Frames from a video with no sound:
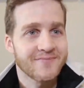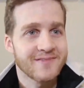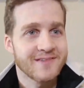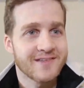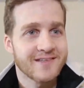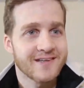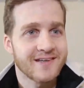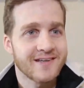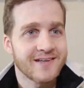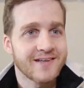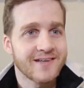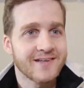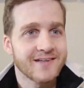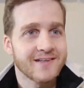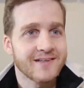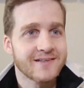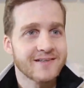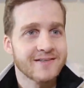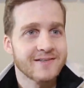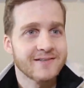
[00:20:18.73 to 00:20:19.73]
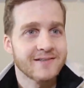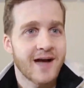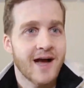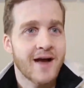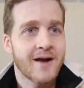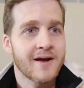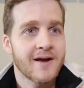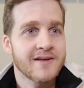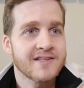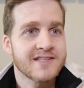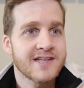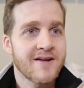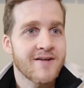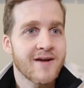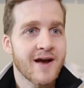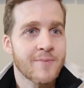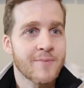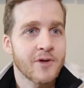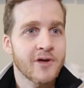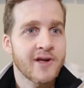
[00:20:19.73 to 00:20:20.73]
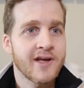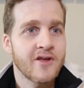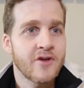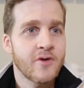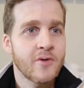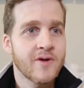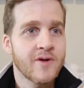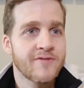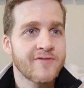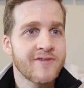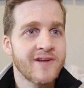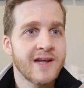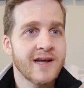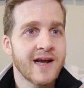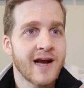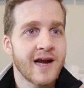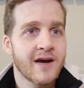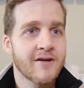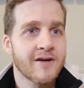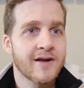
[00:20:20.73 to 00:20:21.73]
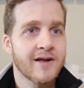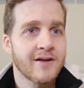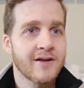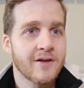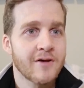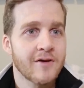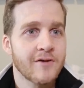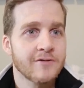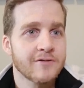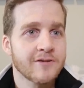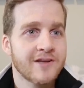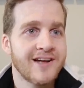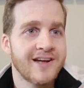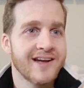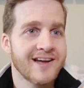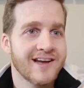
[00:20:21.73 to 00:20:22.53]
Sarah, I'm looking at you and feeling hungry. Lol.